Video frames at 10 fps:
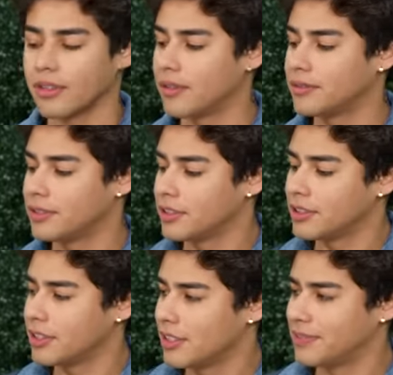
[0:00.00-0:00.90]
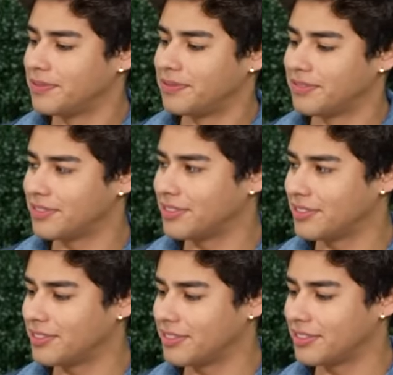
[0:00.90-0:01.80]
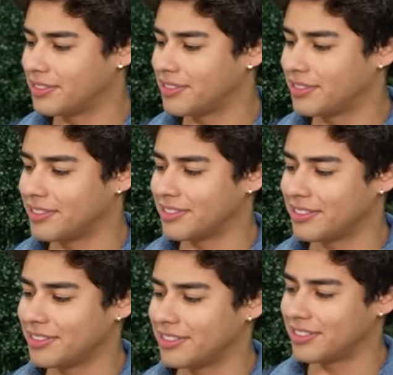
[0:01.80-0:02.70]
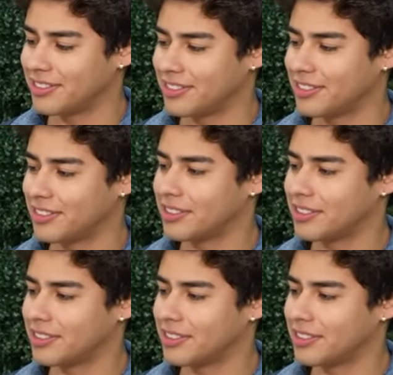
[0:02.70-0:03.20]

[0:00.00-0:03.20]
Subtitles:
The person shown says nothing.